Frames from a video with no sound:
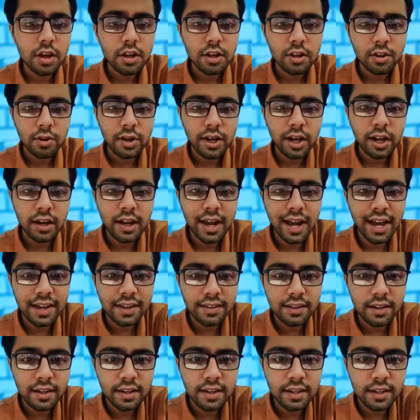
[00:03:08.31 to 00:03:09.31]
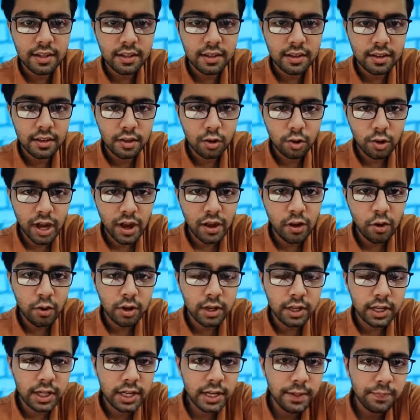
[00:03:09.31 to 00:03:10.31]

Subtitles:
So yeah, the answer is, okay, I will not tell.